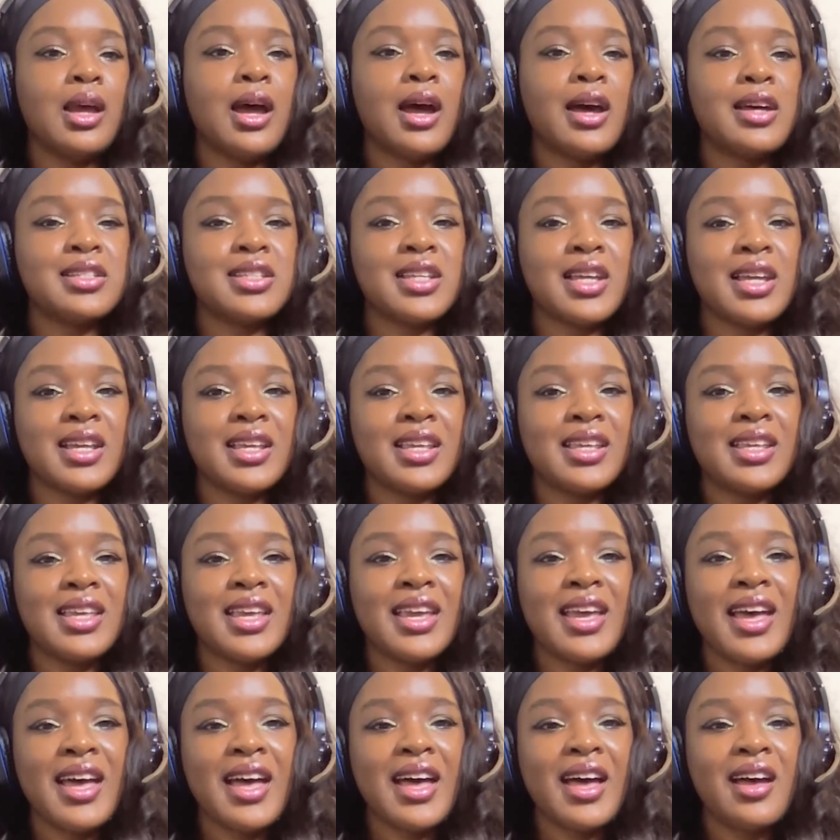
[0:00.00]

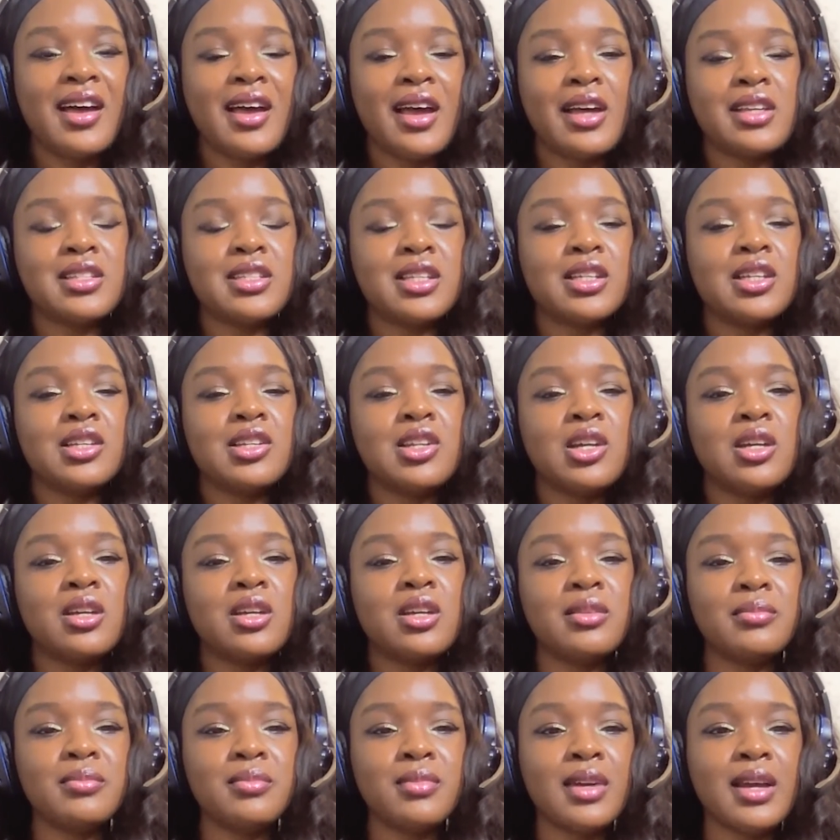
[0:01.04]
I was like, you know
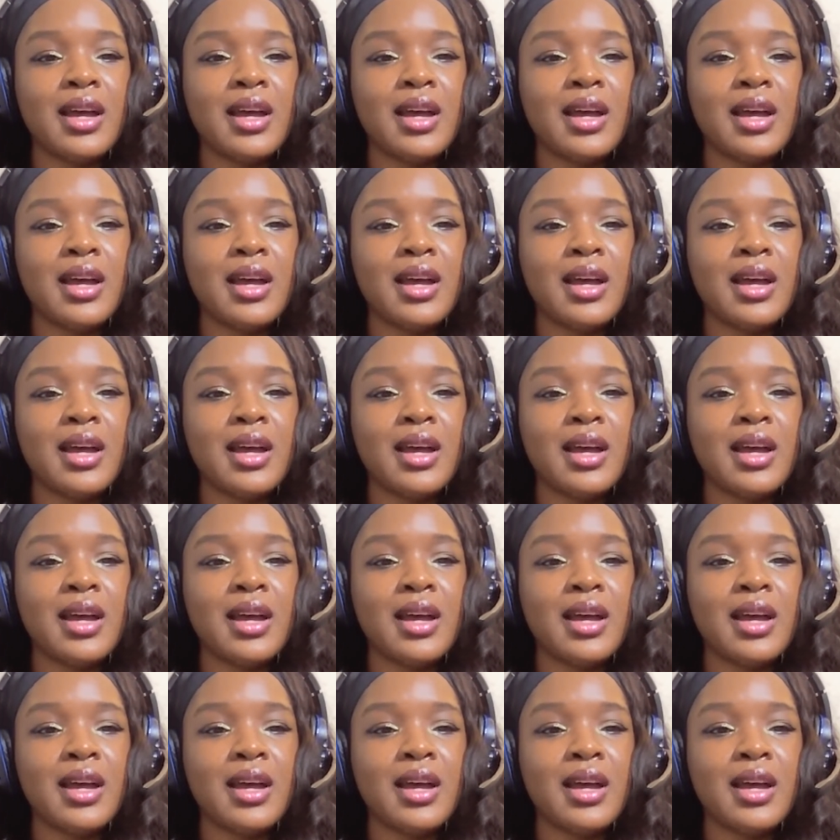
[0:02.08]
what?